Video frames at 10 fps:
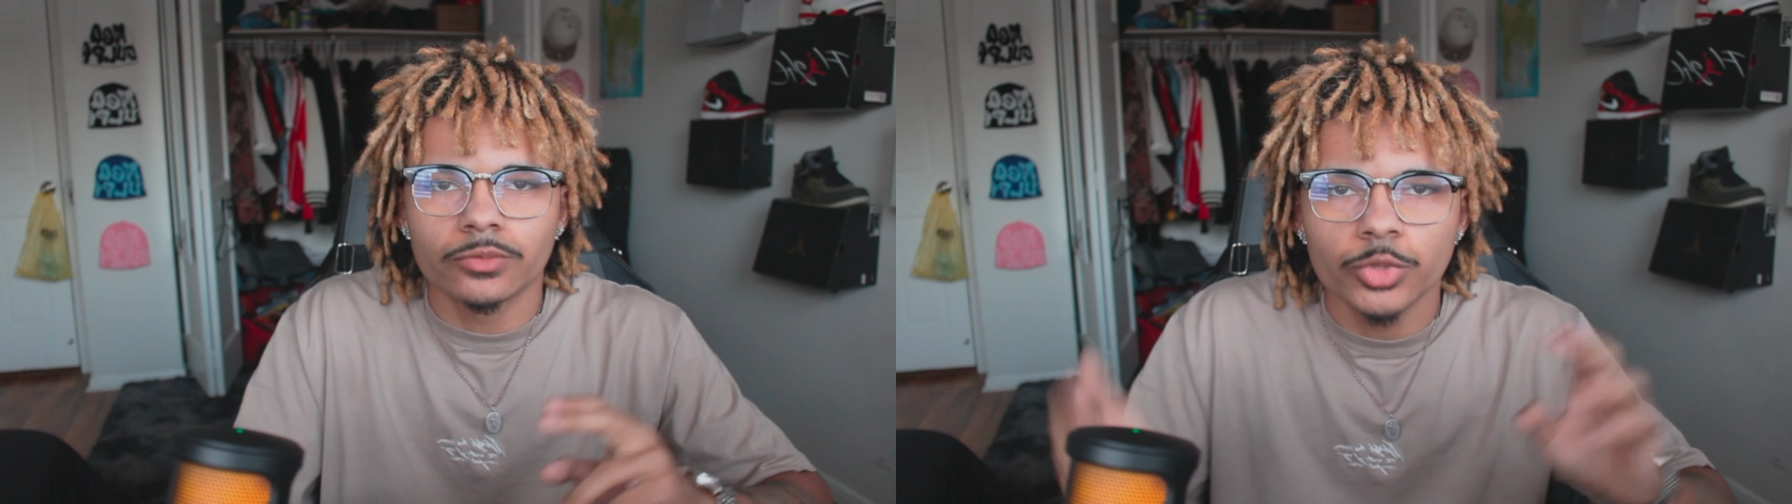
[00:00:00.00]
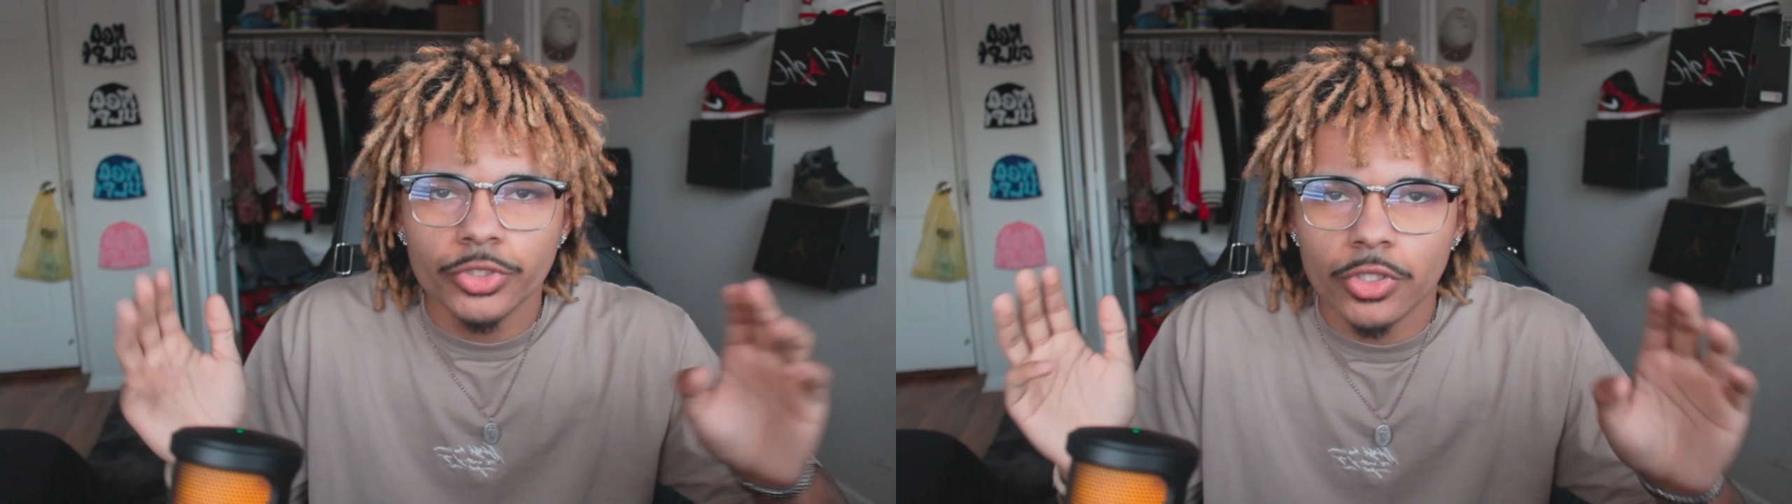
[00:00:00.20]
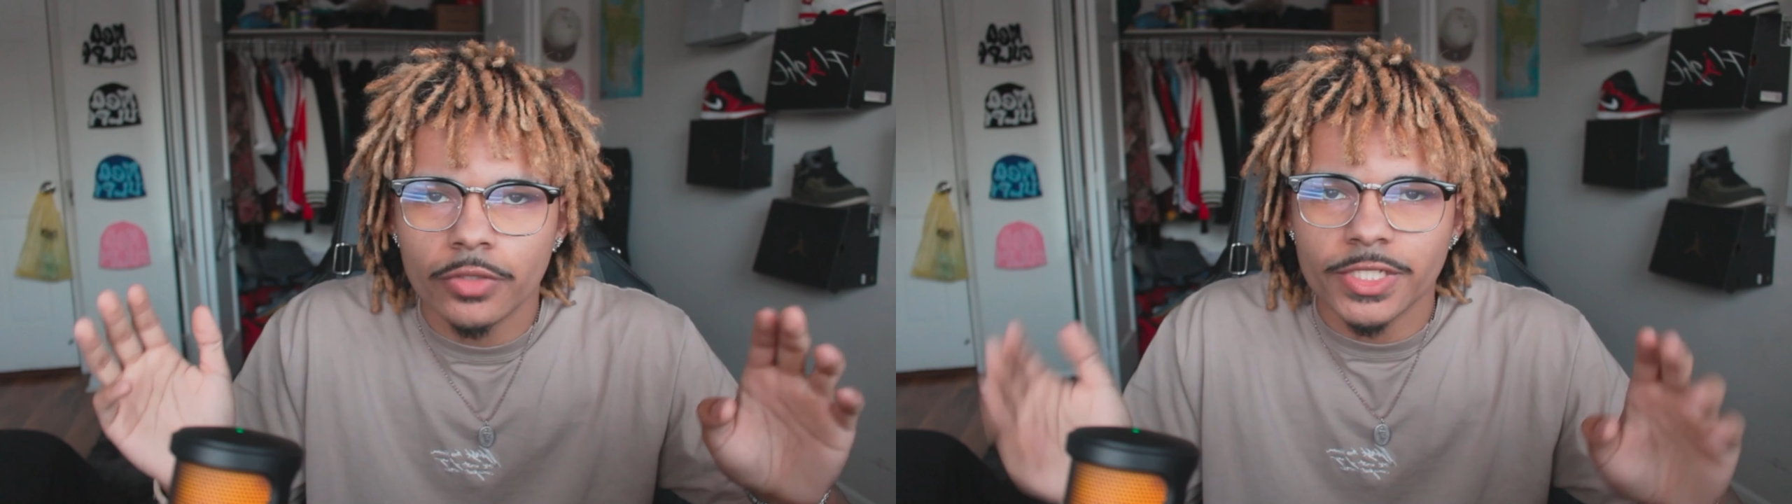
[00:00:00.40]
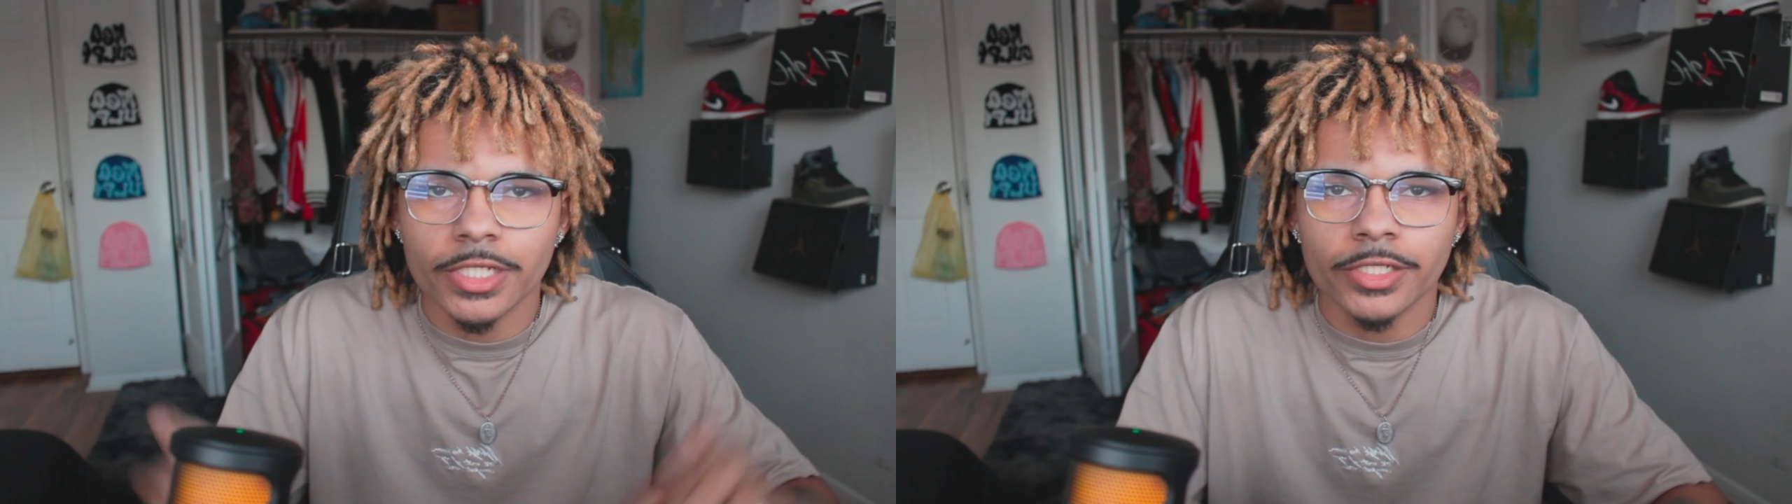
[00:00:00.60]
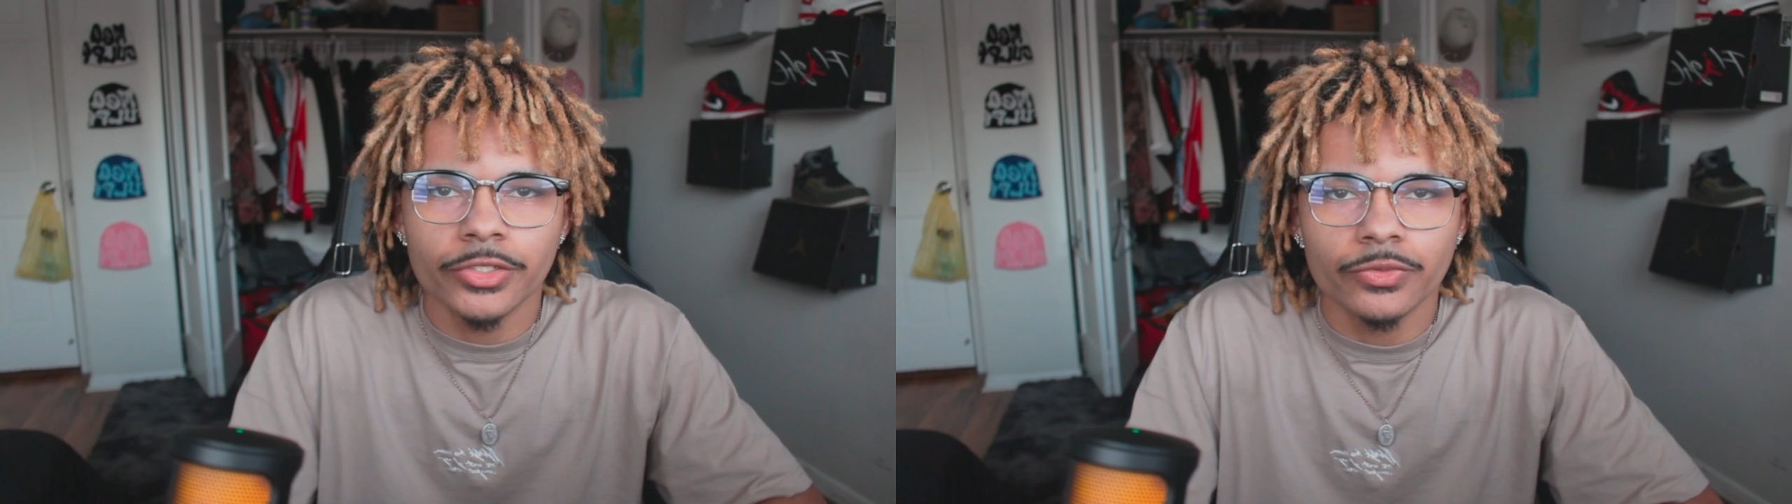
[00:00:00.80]
you know what I'm
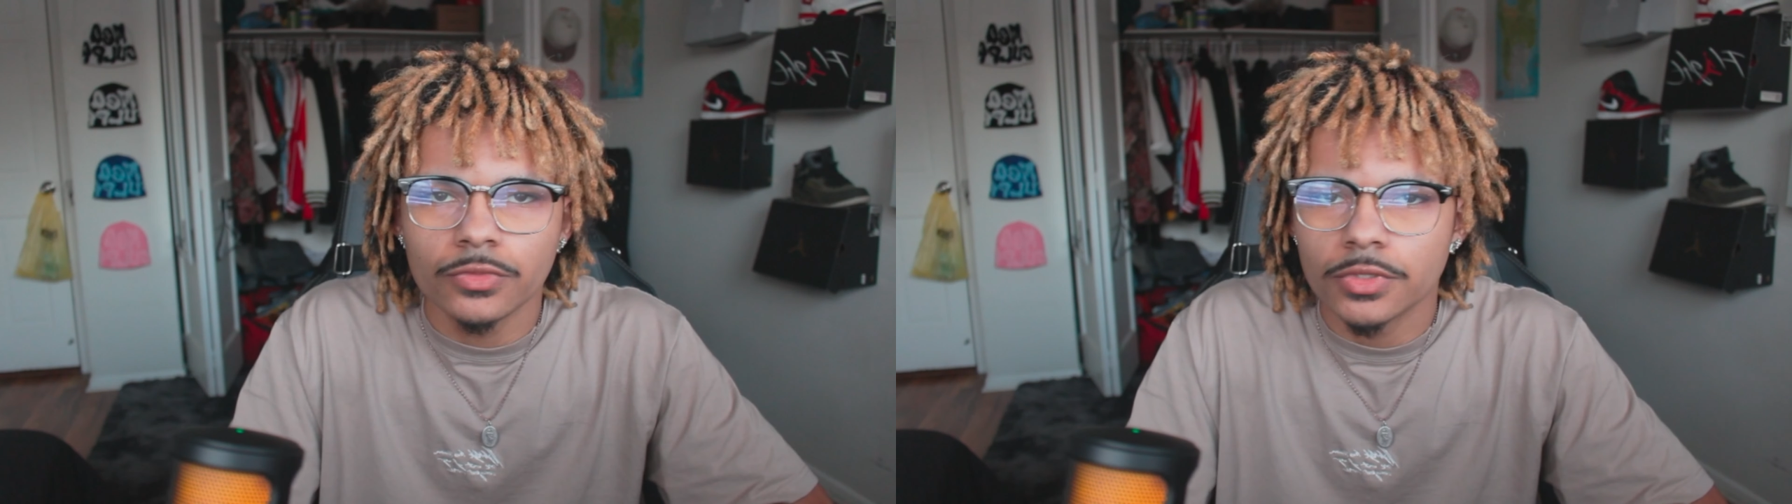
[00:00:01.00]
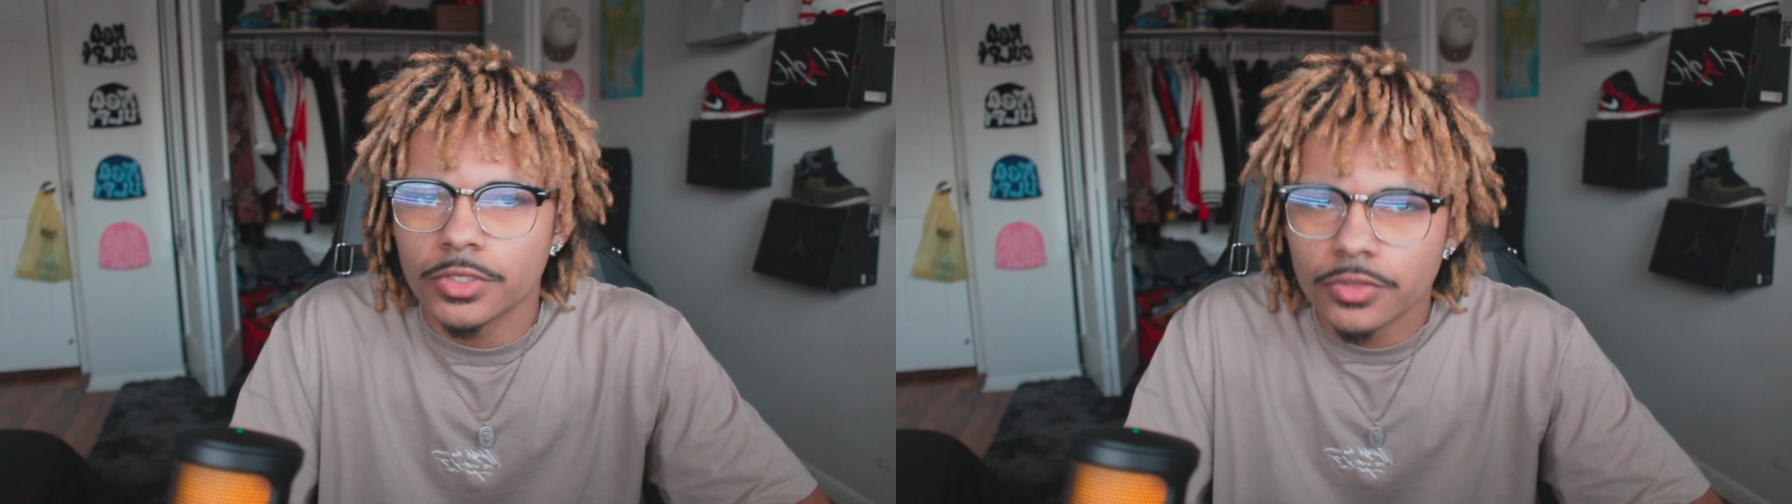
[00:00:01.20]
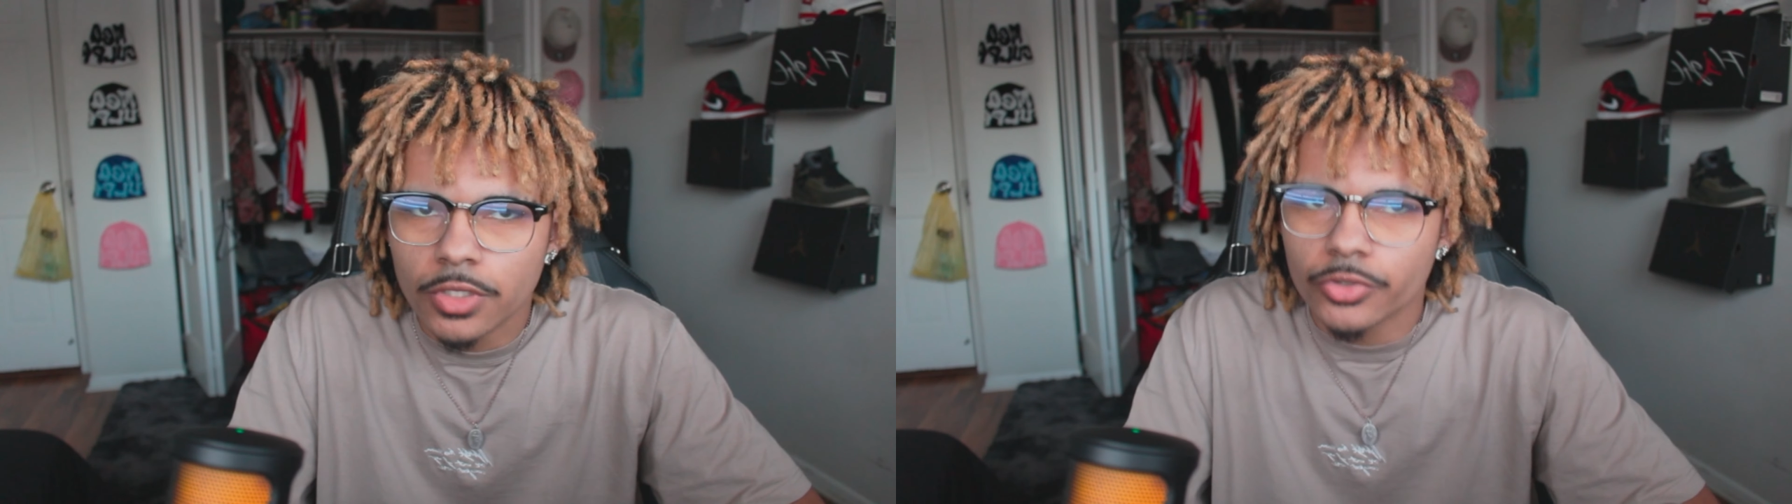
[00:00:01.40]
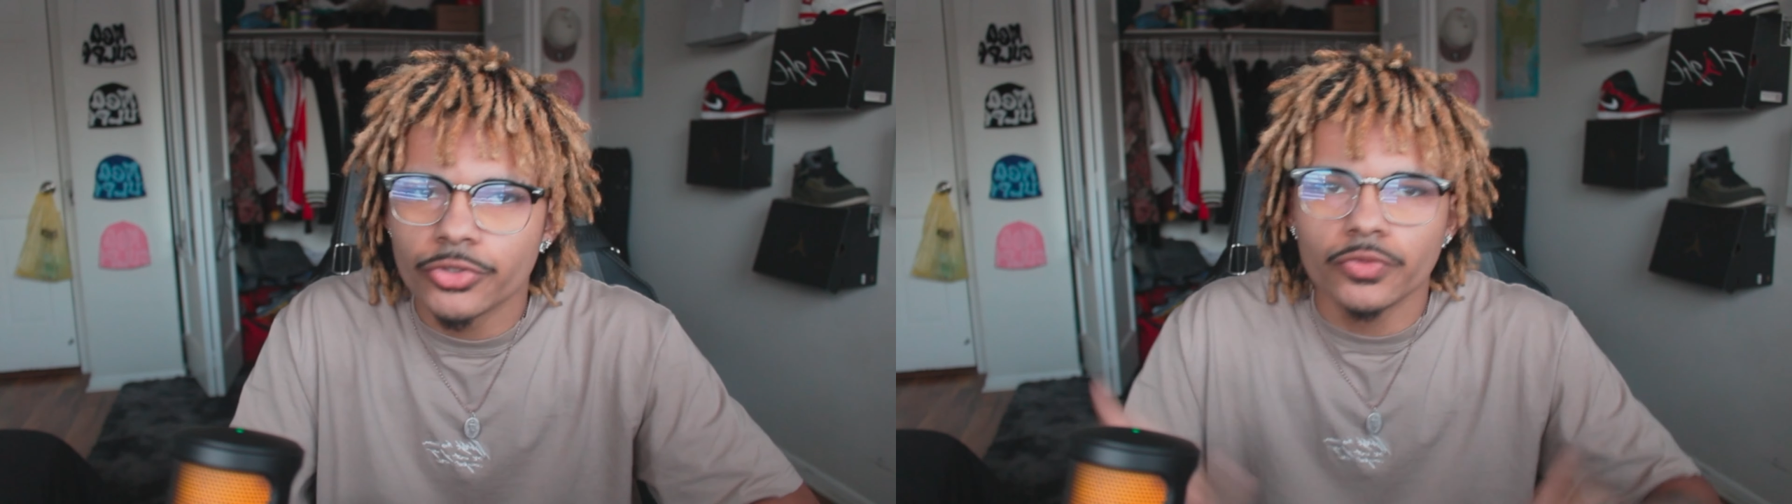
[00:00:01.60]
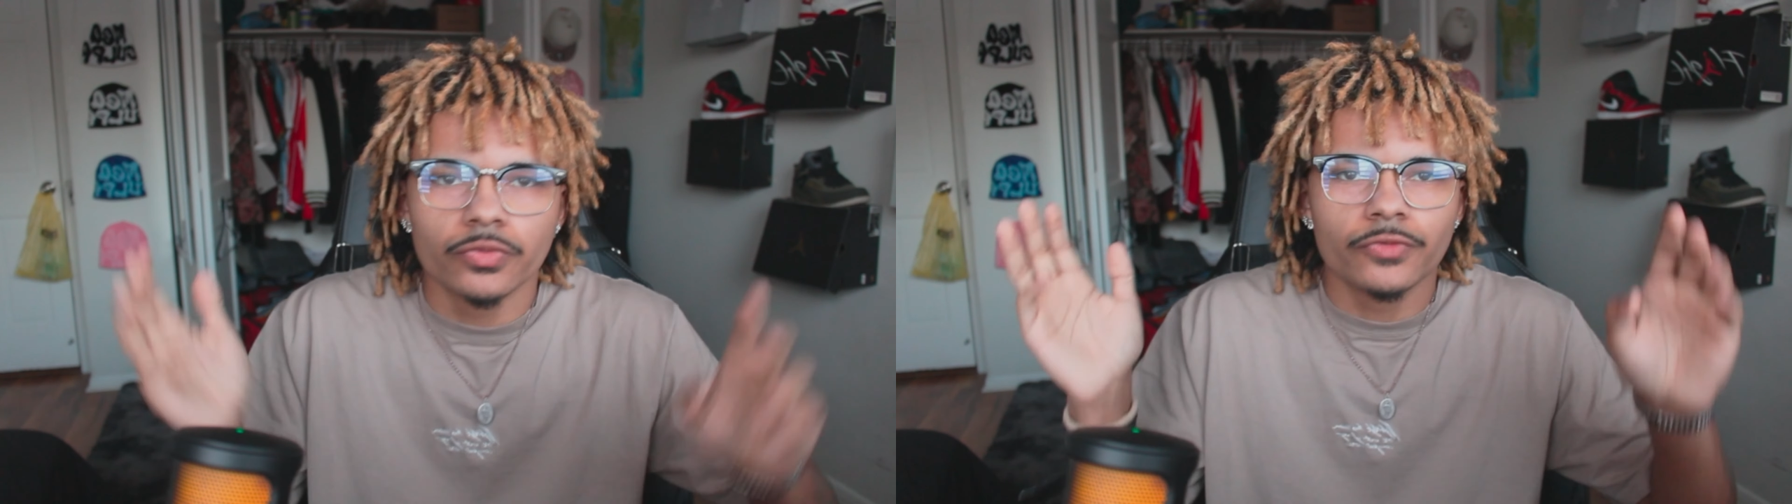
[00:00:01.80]
saying,
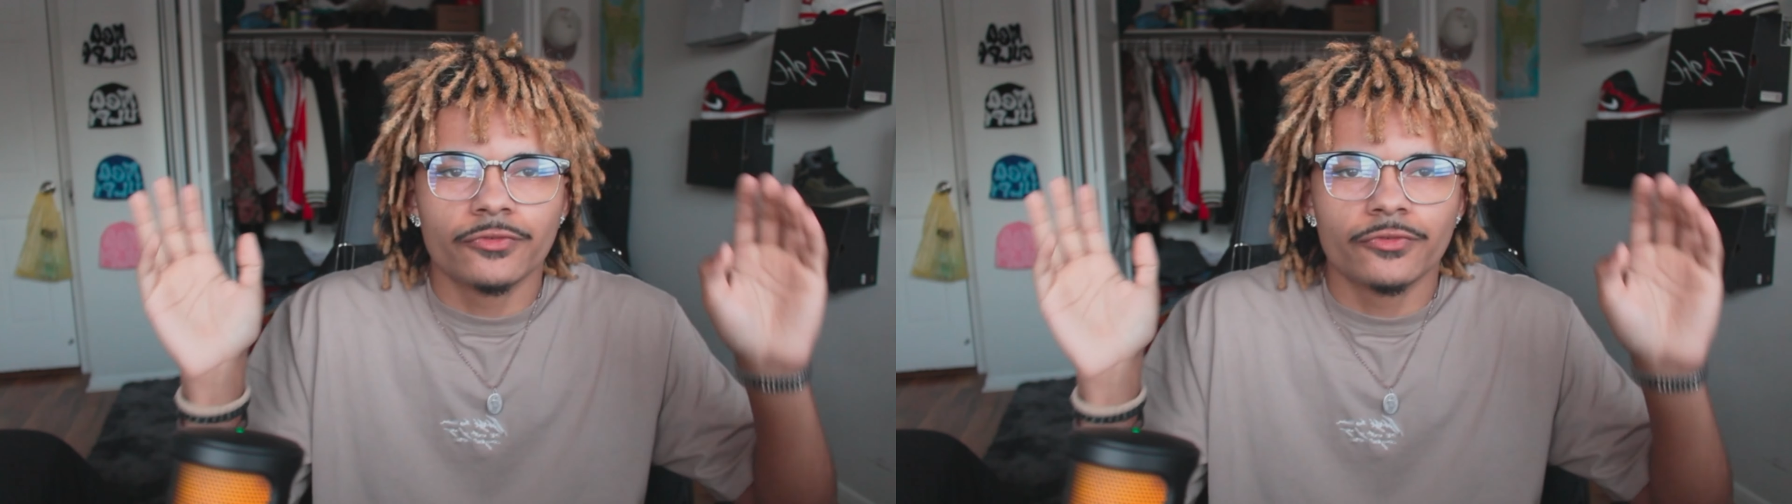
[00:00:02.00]
you